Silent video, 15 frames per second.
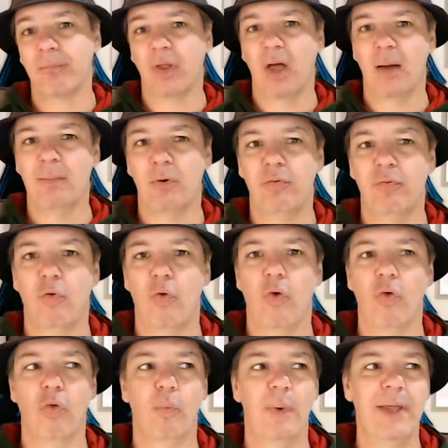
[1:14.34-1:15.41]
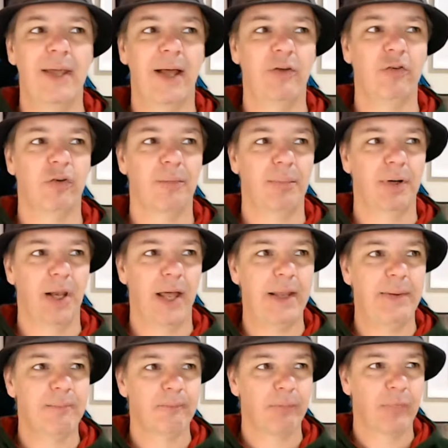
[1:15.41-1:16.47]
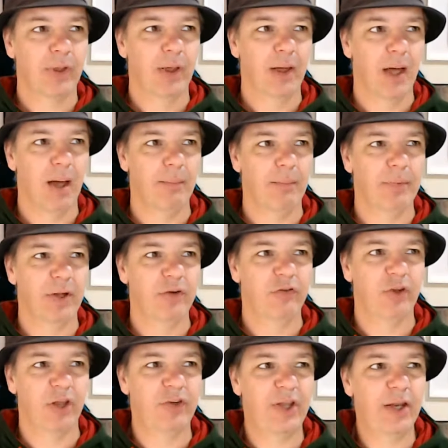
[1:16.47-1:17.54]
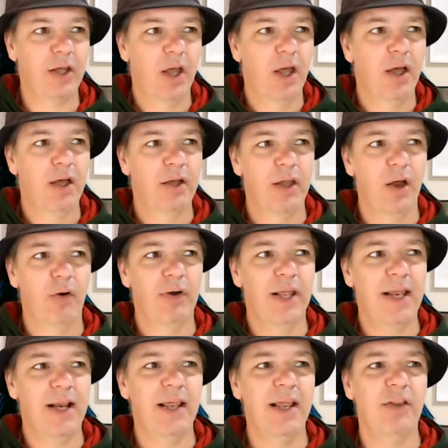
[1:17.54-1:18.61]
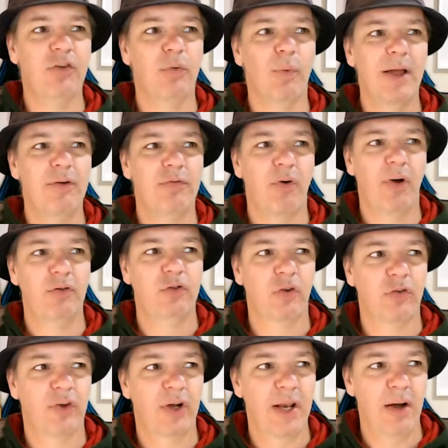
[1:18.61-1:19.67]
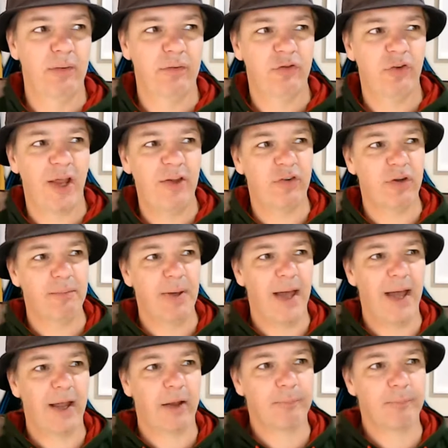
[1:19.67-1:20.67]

for the weekend's play. But Sink currently leads away 5 shots clear of chasing pack,